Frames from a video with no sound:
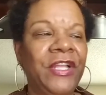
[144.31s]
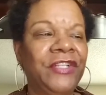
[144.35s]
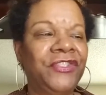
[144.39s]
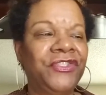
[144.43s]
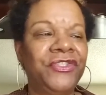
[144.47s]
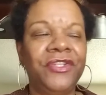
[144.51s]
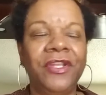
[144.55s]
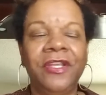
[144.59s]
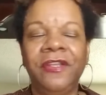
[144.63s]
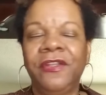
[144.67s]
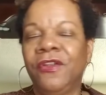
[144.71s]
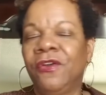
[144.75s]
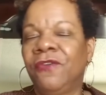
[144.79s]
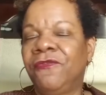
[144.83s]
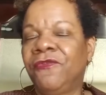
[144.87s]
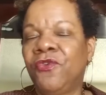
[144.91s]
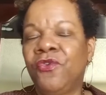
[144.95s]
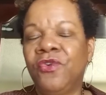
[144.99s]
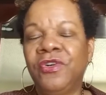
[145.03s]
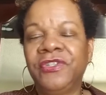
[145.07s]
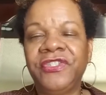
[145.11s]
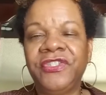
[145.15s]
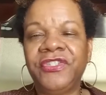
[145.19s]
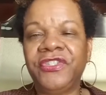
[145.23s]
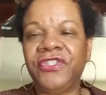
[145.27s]
it's, you know, of
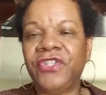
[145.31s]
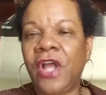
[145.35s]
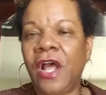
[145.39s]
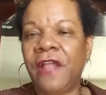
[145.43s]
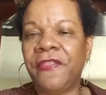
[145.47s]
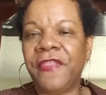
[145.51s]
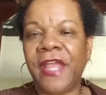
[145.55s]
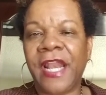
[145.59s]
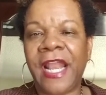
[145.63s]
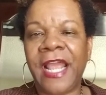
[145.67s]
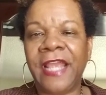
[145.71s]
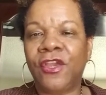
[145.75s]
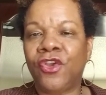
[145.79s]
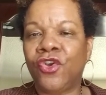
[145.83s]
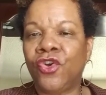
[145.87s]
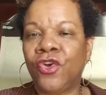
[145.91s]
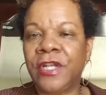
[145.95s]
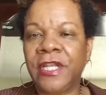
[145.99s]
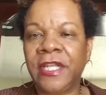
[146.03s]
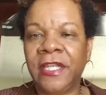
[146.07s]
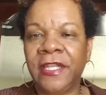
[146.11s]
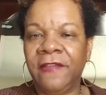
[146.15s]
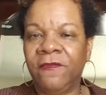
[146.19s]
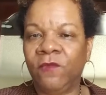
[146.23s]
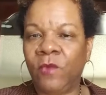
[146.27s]
course, it's not that I
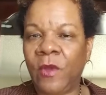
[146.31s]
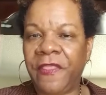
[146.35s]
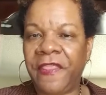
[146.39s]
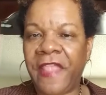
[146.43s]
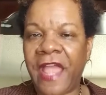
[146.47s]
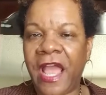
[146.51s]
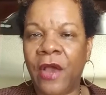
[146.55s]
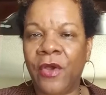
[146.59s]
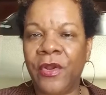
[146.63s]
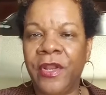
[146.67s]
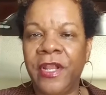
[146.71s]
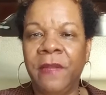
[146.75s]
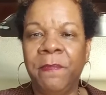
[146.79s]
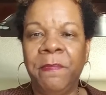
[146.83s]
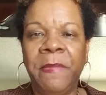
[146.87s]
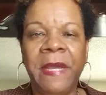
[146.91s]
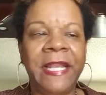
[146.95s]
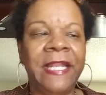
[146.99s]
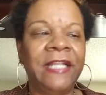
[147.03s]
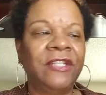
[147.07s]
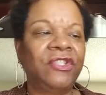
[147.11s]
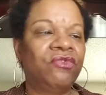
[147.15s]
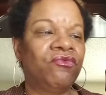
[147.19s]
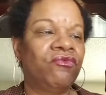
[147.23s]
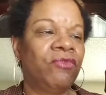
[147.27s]
couldn't live without it,
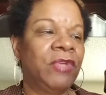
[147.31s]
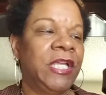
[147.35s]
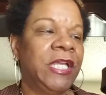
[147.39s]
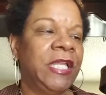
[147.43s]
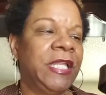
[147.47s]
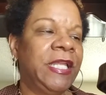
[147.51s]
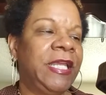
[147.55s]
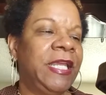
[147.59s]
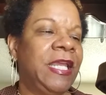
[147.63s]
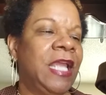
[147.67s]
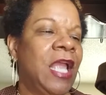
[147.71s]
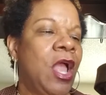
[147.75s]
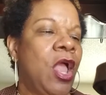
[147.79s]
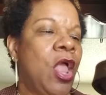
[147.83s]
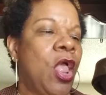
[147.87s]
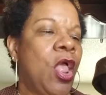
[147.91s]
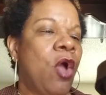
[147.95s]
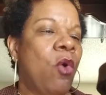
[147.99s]
but it's really